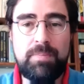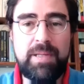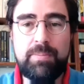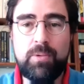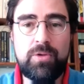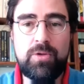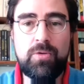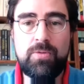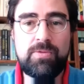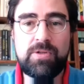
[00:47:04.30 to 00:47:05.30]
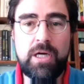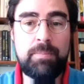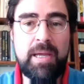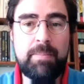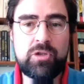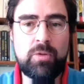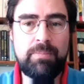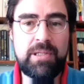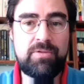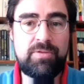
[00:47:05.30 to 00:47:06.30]
more people use coin payments
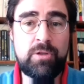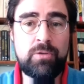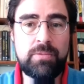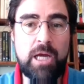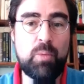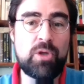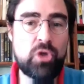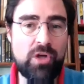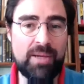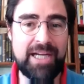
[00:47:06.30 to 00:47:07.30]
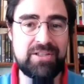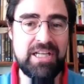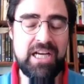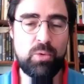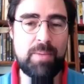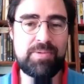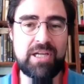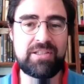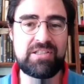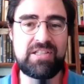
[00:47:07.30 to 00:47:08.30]
on Bitrefill. And we're talking about a
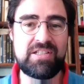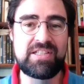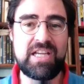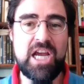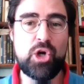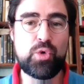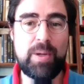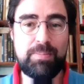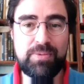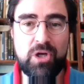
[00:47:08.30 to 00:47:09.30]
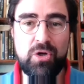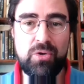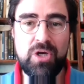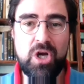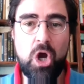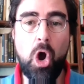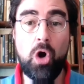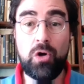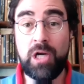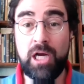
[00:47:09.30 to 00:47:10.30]
website that does crypto
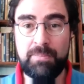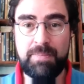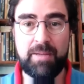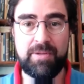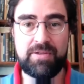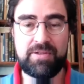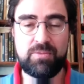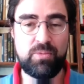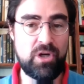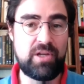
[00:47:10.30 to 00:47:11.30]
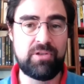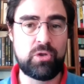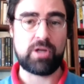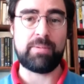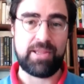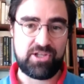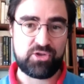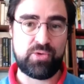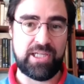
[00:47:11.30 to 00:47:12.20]
online payments. We're not even talking about the